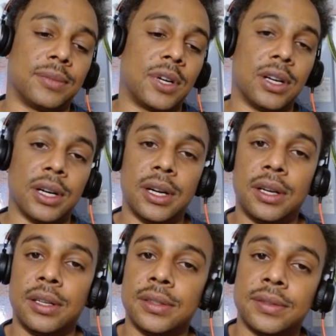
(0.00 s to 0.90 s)

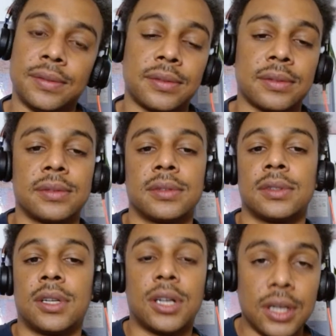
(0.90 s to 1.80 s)
good,
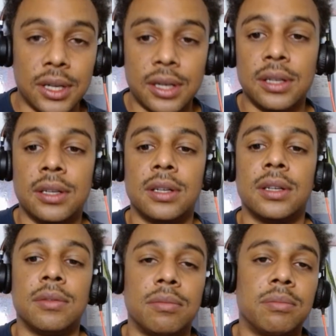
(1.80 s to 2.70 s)
could,
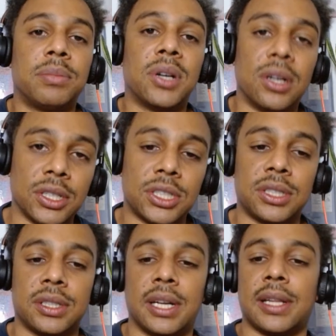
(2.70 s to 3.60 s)

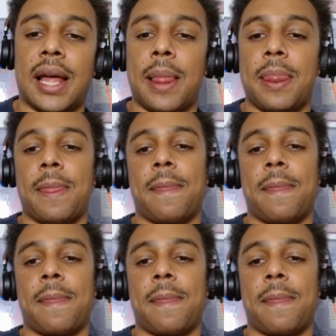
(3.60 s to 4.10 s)
push, like that.